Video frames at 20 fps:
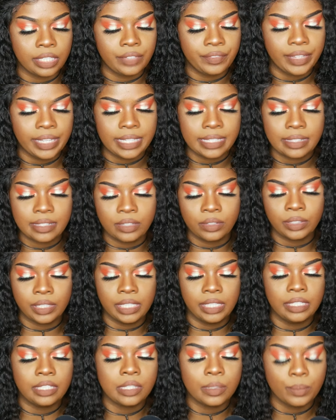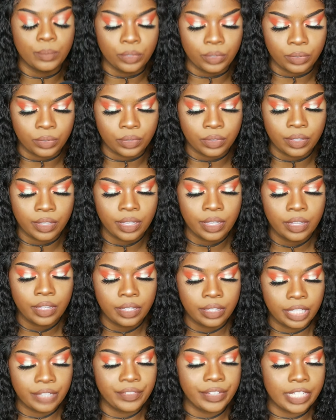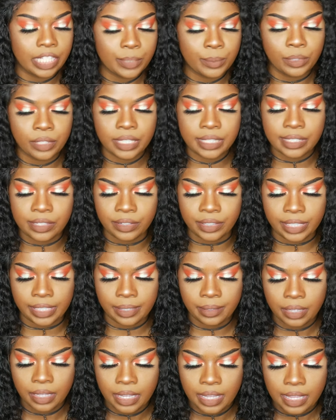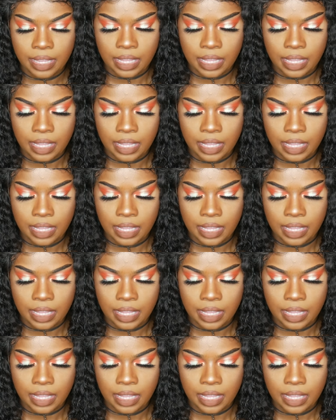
leaving it silky smooth, leaving it smooth and silky.